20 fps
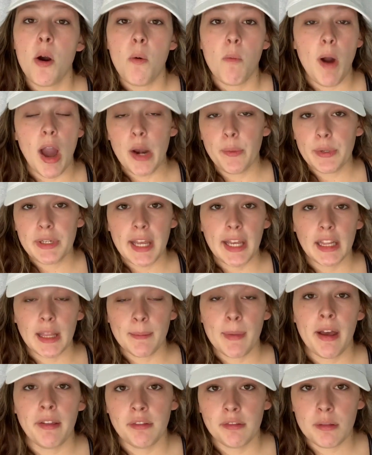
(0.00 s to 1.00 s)
Why don't we take
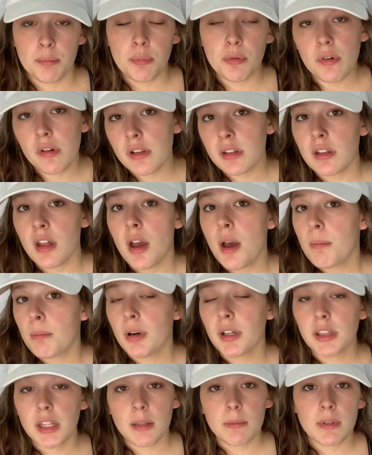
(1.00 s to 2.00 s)
them out of those pools,
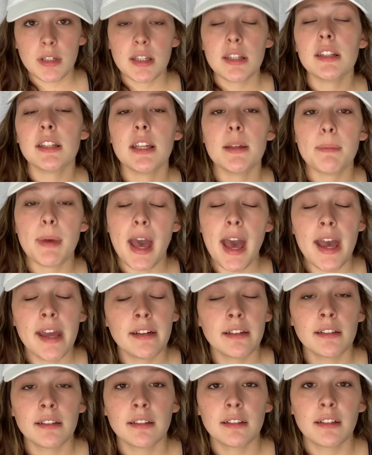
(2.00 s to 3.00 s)
put them in a sea
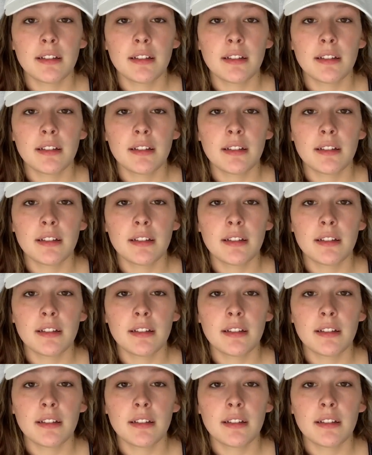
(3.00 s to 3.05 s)
pen,